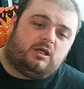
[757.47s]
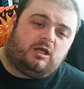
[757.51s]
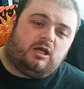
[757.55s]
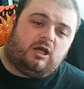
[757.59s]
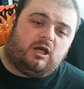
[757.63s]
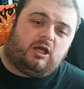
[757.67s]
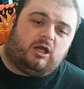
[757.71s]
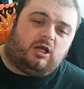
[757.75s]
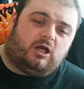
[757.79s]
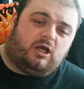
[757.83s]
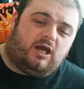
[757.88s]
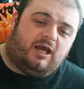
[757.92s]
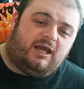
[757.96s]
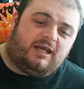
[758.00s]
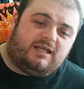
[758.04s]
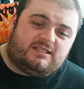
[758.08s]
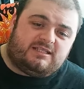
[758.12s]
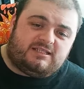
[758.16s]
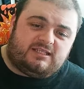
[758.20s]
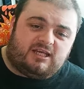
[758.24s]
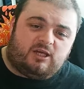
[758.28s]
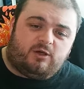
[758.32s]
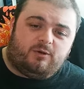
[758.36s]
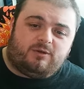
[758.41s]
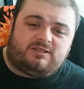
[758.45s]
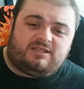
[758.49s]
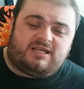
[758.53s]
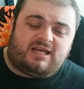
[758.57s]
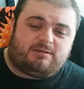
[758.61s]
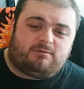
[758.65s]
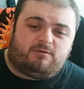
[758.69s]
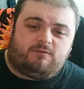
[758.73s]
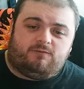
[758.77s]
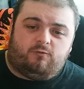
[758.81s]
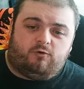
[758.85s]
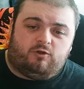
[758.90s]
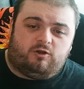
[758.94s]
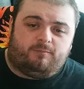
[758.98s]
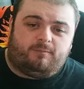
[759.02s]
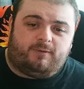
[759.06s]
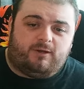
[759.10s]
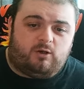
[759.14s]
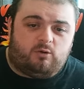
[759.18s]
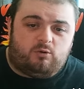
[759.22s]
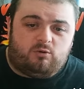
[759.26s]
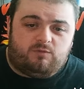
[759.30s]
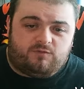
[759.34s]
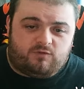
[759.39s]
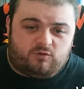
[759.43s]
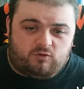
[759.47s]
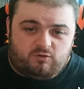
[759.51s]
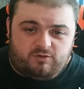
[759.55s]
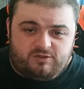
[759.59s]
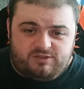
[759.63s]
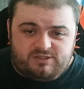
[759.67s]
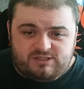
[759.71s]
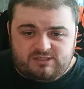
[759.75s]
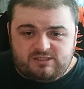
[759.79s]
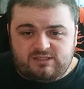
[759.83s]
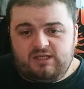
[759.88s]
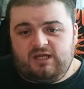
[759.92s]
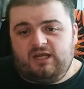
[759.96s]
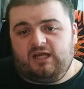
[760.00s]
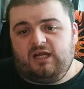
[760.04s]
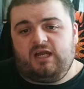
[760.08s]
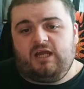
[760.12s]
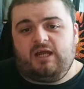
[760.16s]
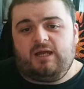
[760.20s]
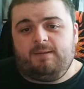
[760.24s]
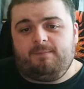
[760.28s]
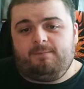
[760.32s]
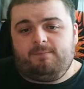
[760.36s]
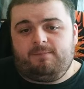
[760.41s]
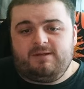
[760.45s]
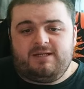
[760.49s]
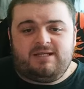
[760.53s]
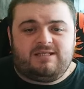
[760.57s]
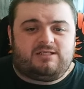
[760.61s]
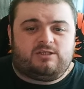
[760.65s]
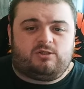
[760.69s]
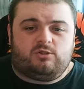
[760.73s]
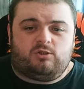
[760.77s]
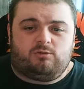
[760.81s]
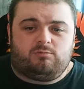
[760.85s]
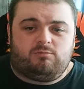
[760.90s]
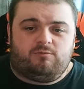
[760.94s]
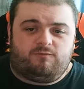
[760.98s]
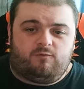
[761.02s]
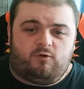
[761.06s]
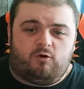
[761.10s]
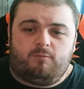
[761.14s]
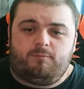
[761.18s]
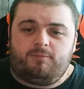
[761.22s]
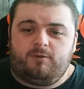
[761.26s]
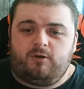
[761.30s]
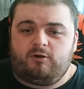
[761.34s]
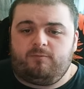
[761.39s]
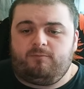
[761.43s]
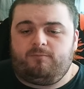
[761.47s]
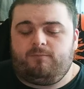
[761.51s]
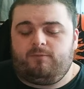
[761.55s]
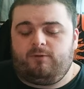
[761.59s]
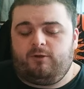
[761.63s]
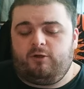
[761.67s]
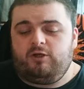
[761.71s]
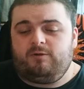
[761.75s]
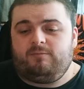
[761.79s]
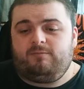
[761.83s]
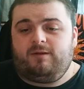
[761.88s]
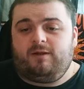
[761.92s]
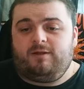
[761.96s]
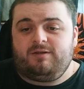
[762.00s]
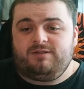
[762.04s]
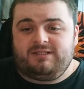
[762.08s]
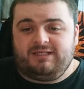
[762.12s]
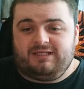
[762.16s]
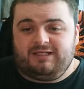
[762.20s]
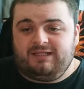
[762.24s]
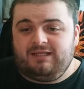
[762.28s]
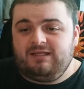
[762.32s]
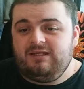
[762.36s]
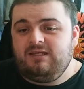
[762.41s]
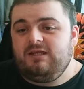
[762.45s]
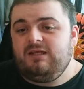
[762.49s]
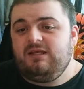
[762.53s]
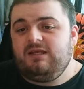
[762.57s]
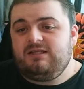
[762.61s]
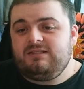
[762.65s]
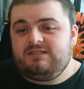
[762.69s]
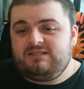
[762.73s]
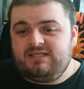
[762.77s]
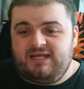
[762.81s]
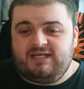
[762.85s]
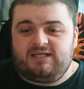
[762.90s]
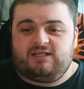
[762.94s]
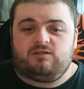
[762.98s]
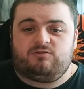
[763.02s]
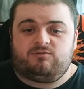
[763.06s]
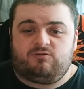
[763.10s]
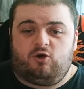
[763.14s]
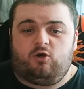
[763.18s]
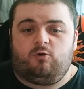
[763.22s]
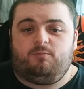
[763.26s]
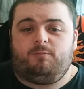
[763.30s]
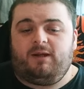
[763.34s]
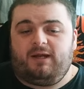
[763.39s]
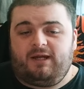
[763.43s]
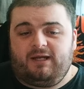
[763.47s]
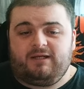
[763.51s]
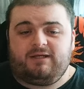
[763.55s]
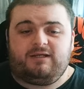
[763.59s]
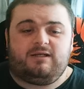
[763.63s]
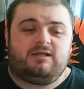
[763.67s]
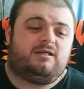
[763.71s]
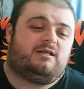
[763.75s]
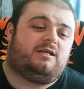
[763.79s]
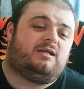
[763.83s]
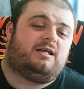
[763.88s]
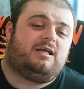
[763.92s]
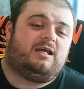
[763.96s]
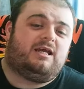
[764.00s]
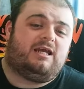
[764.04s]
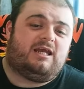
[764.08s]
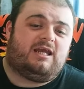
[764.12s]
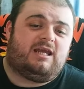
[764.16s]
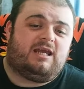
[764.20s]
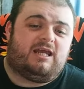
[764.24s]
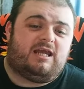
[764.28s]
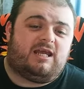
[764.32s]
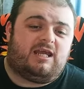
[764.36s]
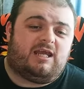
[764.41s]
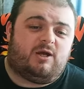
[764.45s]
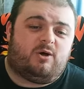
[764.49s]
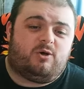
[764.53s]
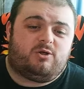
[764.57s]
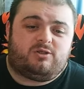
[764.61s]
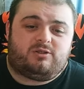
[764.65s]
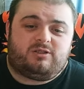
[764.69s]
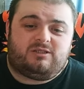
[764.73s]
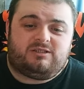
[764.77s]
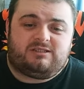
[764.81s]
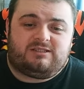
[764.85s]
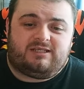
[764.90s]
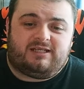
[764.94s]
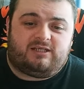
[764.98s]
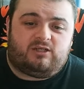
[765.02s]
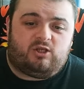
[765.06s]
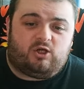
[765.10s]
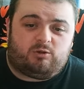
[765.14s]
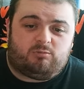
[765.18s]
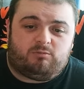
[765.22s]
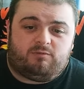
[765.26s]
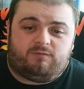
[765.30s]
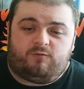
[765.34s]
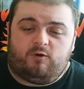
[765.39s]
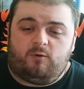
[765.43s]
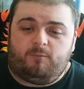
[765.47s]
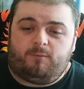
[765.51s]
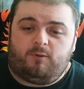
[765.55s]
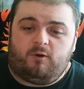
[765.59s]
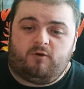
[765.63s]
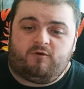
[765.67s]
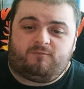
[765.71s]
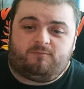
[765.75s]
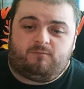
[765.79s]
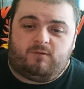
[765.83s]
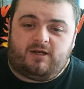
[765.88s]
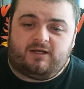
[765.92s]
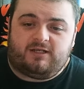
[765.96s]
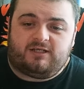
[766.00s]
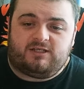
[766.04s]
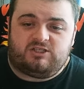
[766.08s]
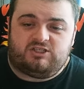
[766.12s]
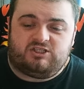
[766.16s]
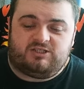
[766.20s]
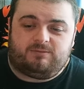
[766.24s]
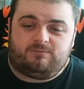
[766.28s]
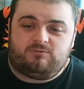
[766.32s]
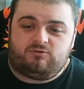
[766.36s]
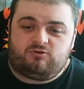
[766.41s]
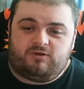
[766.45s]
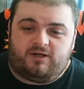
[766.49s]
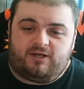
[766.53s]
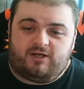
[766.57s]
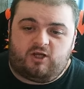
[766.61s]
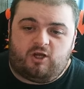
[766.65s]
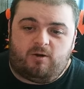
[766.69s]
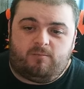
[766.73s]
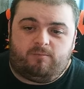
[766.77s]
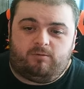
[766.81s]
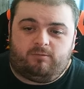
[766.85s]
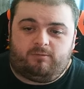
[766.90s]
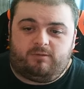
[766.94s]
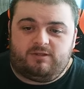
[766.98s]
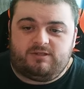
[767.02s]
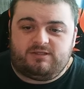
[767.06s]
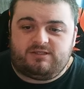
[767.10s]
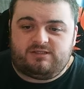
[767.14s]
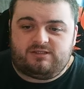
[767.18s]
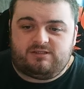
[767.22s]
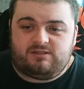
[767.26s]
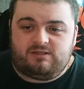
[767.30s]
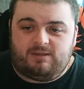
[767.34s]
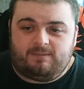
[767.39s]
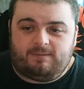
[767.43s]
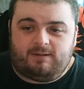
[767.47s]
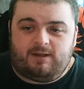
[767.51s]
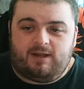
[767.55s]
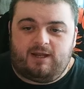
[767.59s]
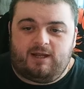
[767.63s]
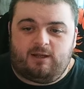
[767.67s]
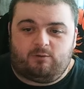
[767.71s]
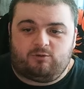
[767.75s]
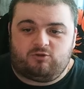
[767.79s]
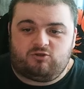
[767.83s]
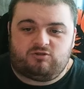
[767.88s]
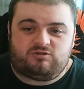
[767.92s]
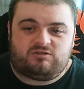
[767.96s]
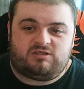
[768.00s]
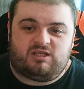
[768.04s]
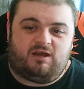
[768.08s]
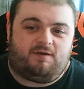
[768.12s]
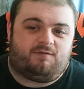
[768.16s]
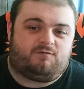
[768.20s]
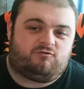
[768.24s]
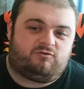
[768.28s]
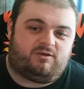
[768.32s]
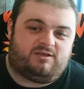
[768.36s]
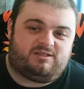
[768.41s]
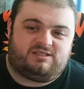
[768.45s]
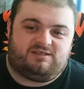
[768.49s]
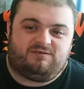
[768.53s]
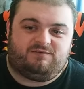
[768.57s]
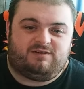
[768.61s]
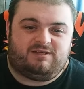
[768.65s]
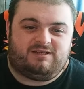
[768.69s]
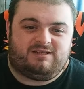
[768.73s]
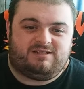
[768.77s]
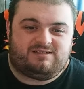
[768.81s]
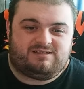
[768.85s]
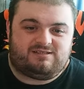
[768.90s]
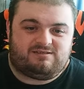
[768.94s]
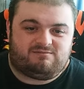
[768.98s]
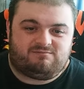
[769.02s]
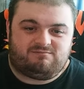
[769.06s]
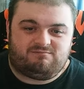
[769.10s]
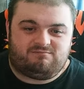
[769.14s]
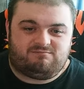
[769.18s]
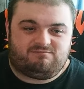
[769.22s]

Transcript: ATO attack before the bell, of course, but it isn't too long before Bionic Mountain take control back. It also doesn't take long before both Mike and Jim trade compliments about how tough Trent Seven is.